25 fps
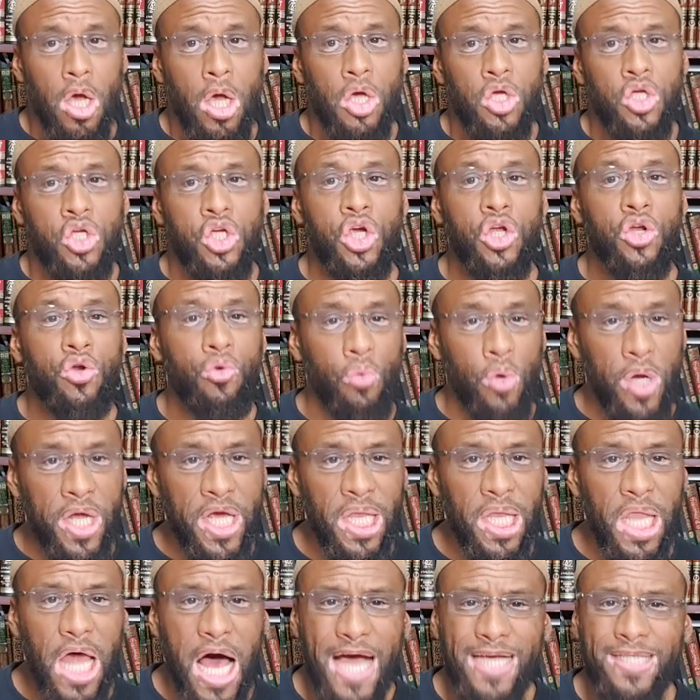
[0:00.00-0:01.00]
should
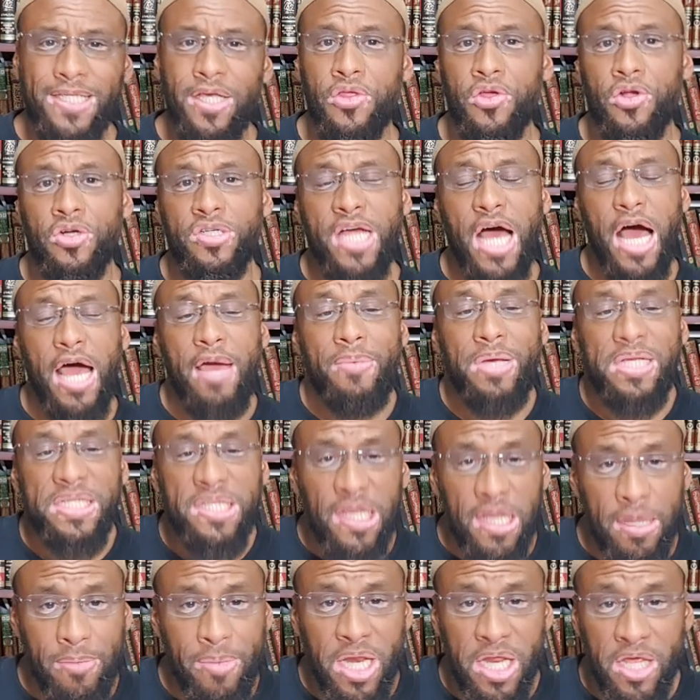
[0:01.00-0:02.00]
realize that their time is
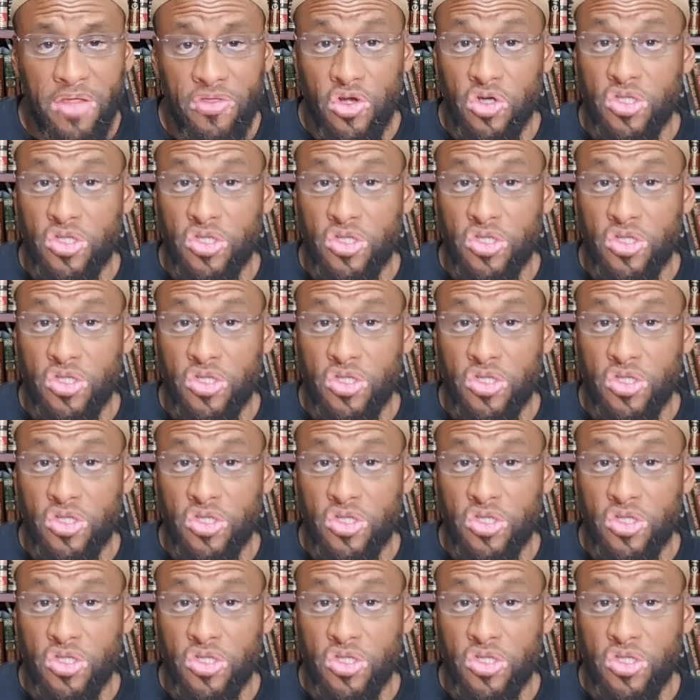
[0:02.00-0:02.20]
limited.